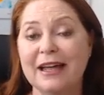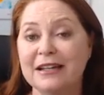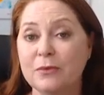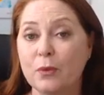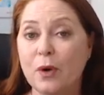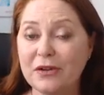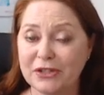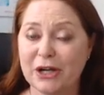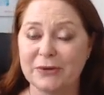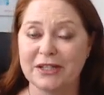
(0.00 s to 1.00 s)
And
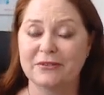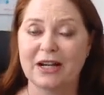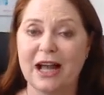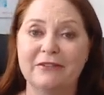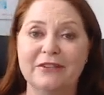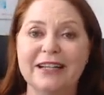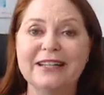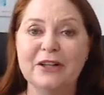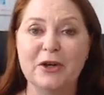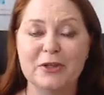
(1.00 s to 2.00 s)
whilst I was in
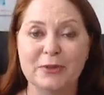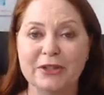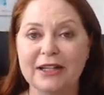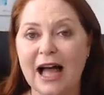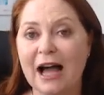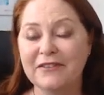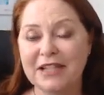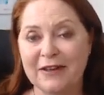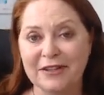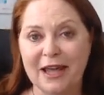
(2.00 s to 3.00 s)
recovery in the hospital
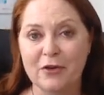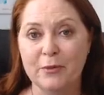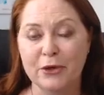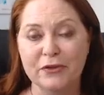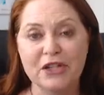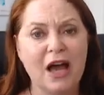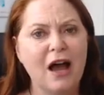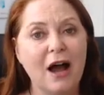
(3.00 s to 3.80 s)
after having that removed,